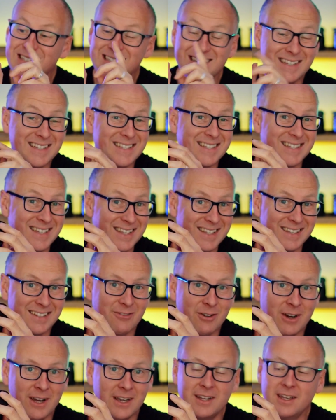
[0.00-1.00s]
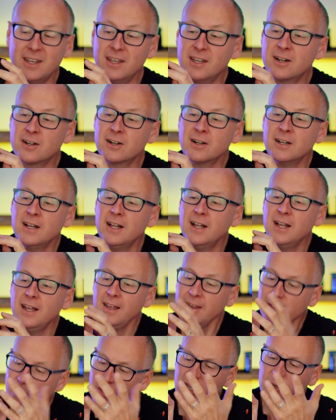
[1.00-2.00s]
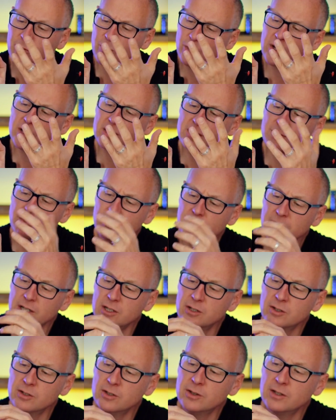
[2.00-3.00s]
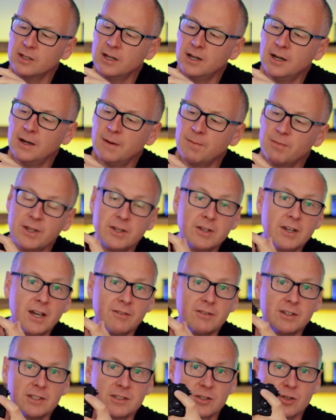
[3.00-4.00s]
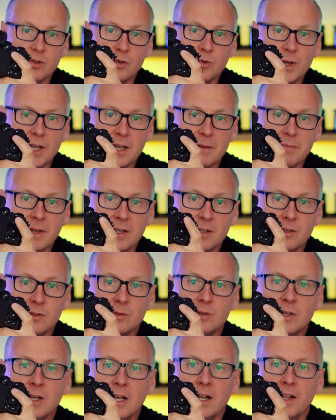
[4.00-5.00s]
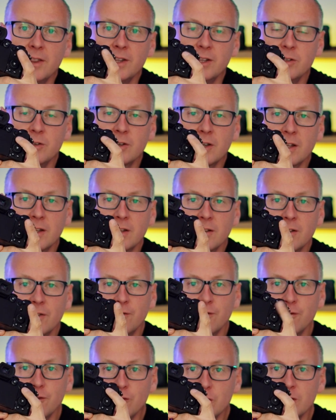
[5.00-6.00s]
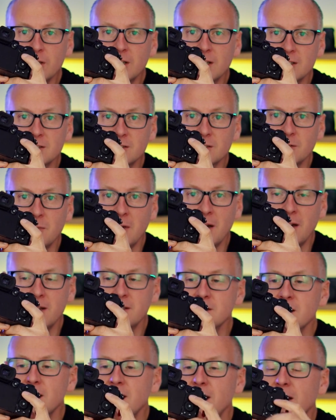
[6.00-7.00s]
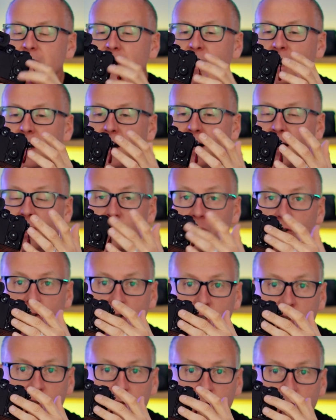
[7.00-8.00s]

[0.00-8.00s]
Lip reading: just right here. It works pretty good. Then you have this quick menu that you can fully customize according to